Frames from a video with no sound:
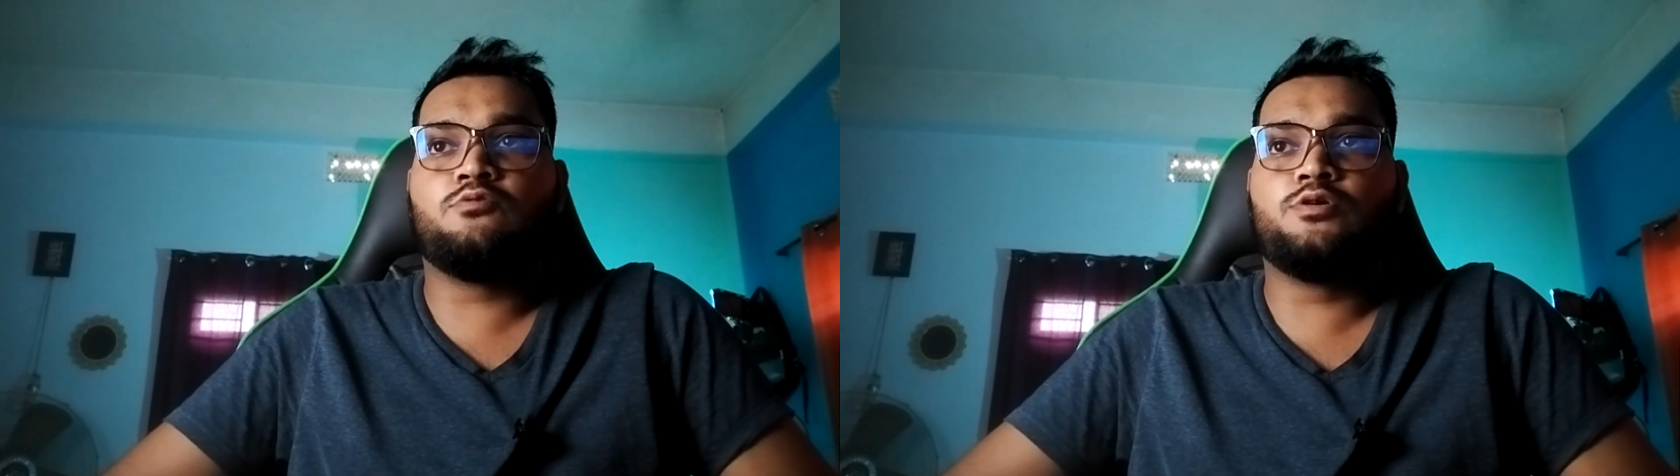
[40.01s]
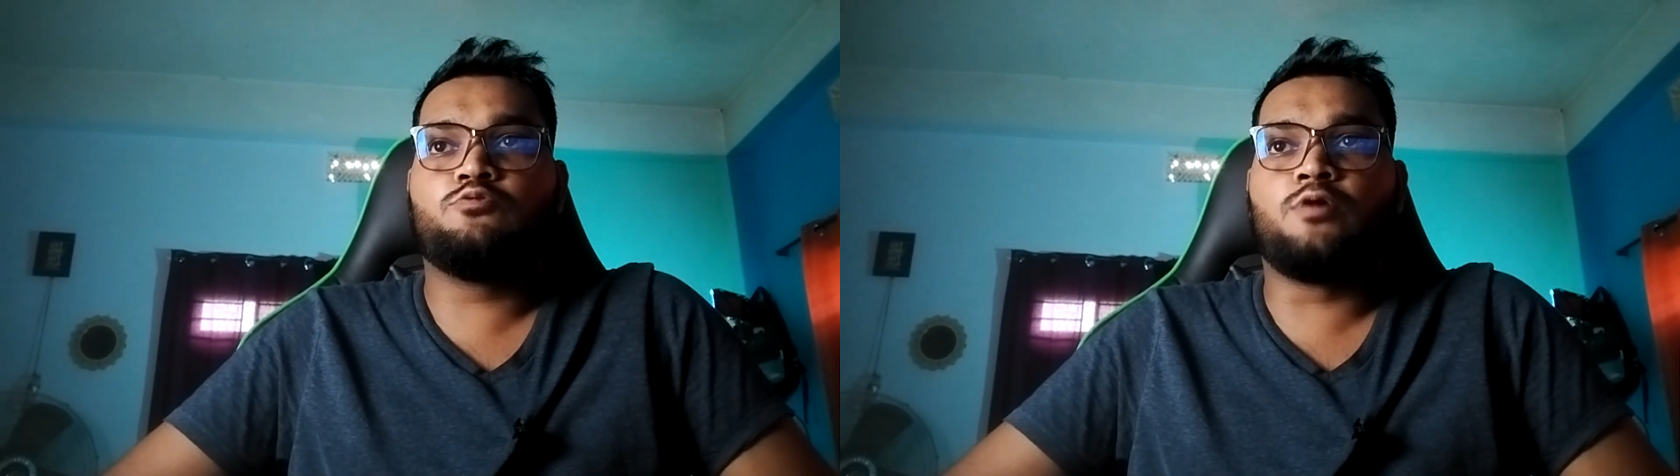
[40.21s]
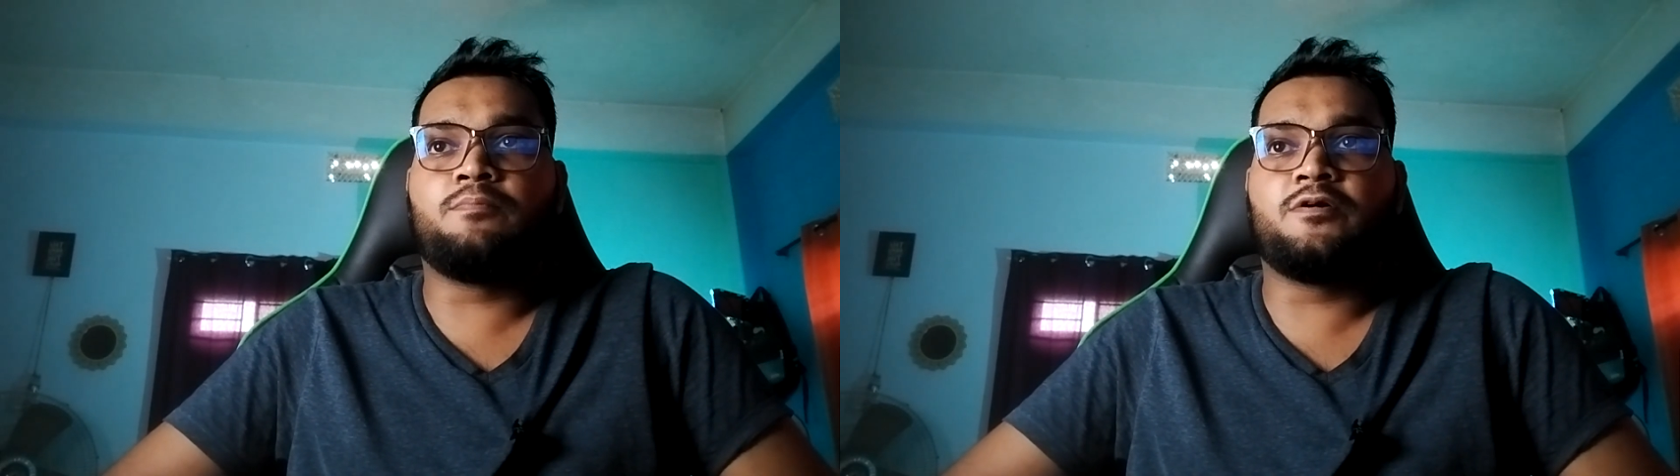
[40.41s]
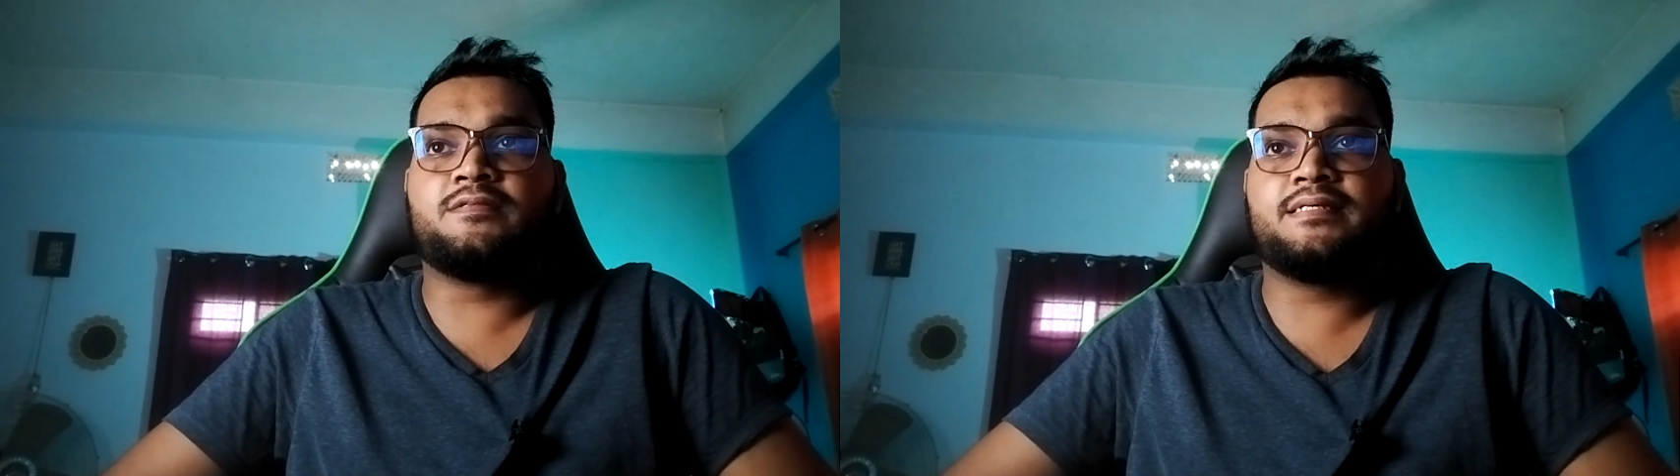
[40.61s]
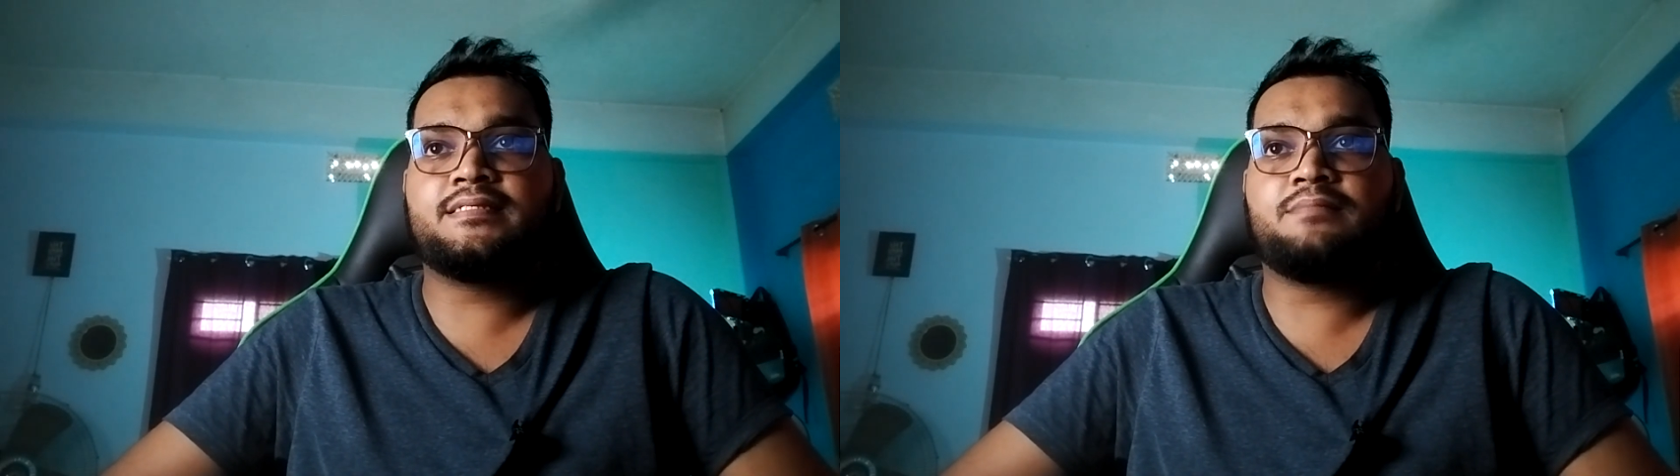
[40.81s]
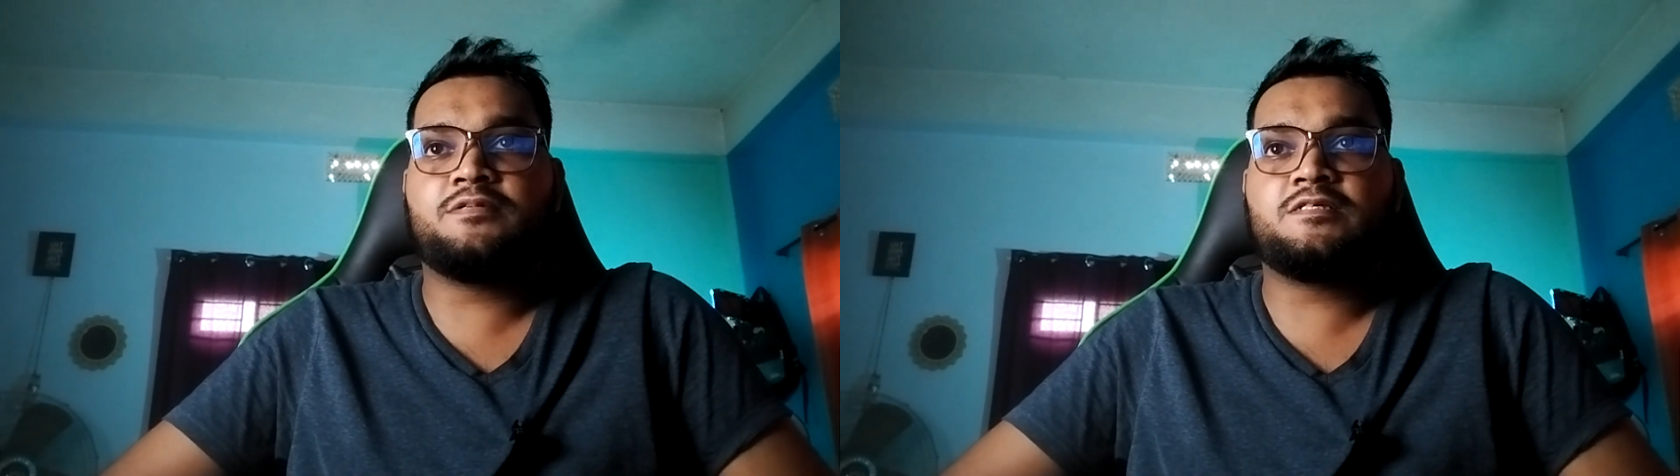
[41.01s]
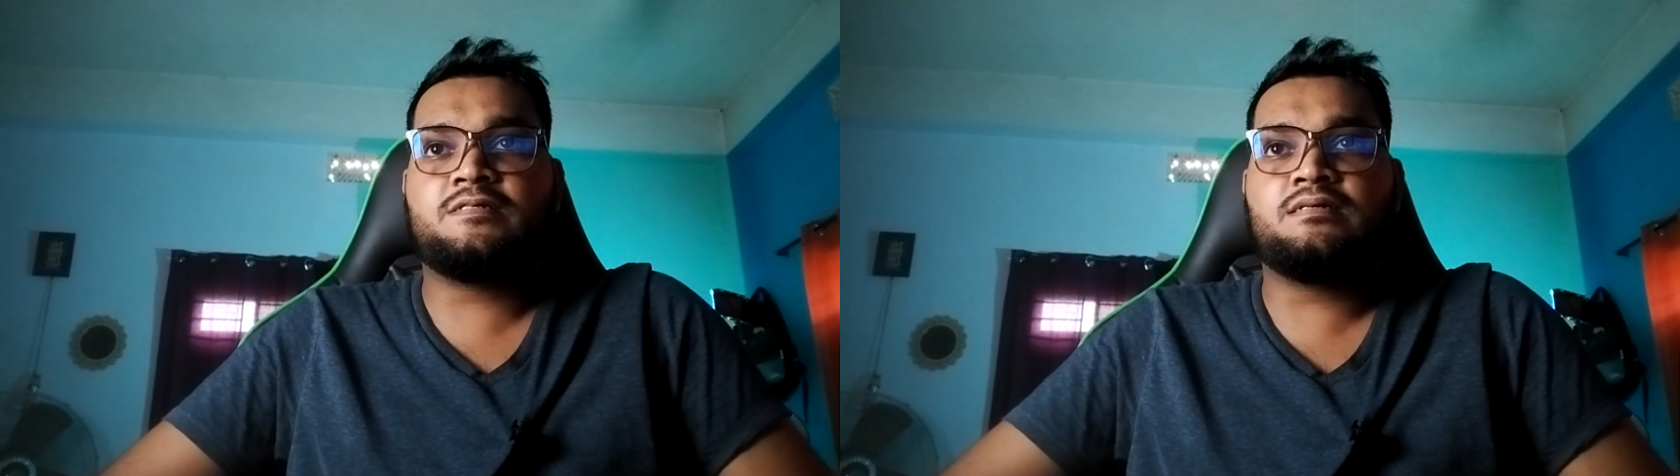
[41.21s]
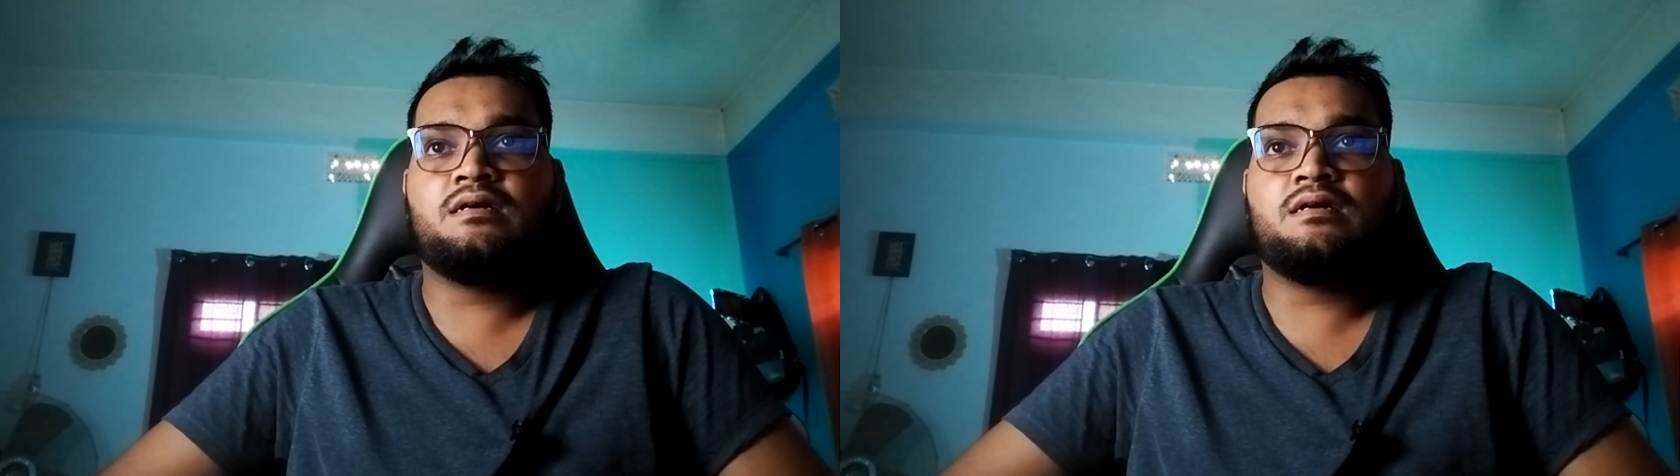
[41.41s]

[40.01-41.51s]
with 1.6 aperture,